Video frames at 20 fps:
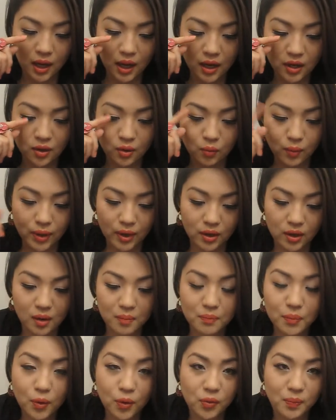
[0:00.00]
I don't wear it
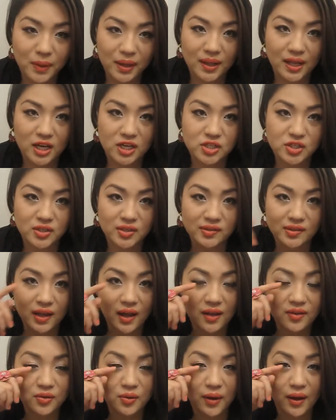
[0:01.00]
on both my lashes,
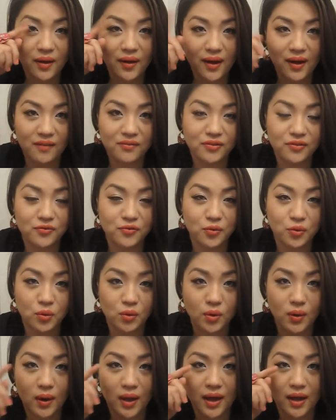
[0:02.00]
so I'll have the
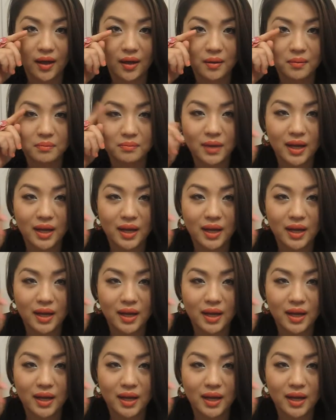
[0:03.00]
full um,